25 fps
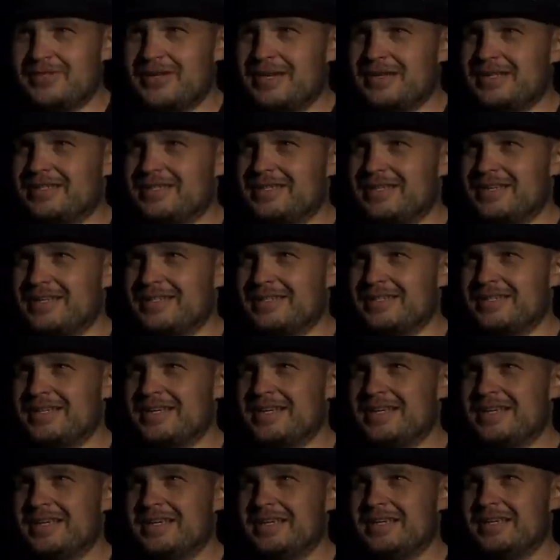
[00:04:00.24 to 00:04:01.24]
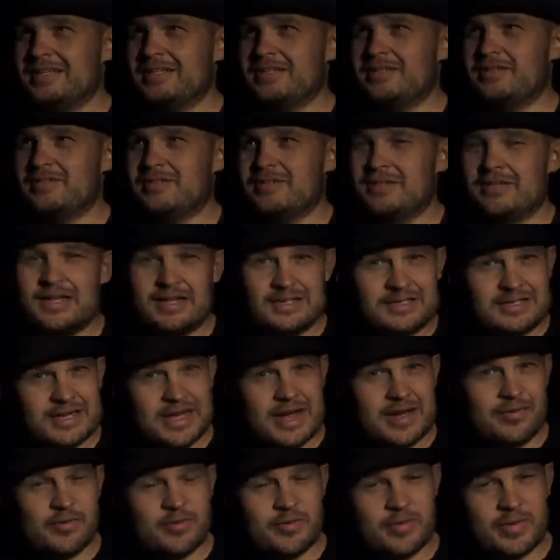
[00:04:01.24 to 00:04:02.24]
35's lens. So until next
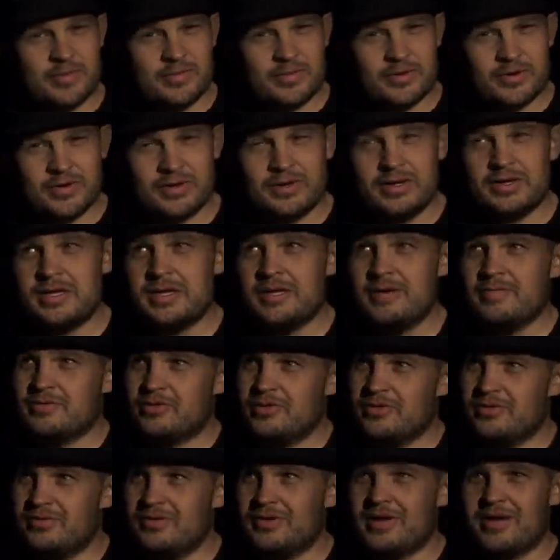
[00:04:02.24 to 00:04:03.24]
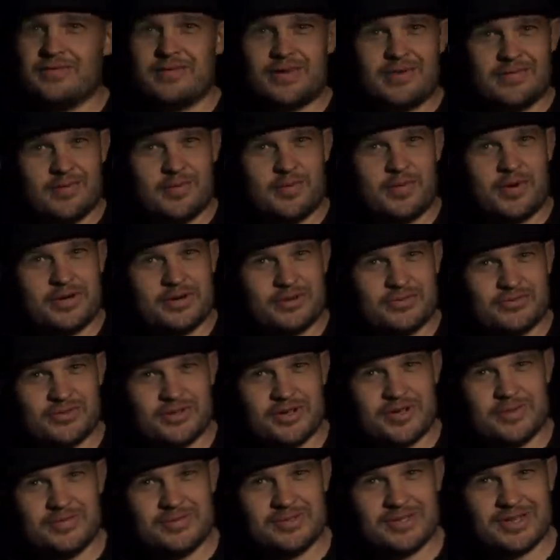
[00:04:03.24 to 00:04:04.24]
time, remember, keep shooting, never give up on your
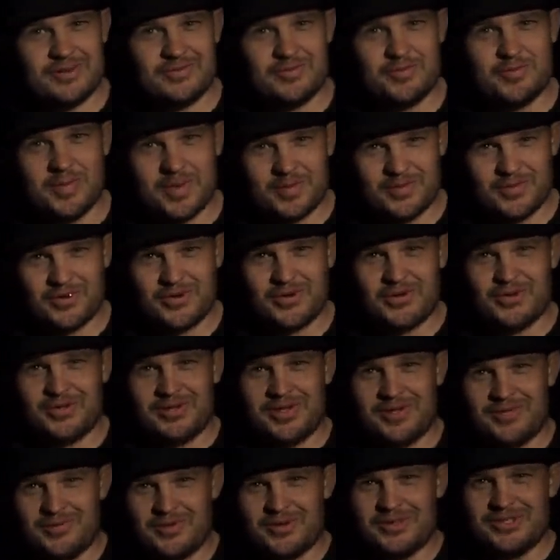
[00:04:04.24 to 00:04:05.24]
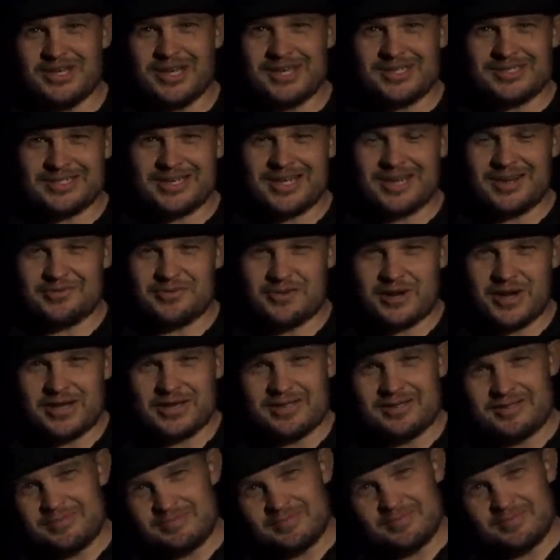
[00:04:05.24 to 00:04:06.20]
dreams, and remember, you only have one chance to get it right.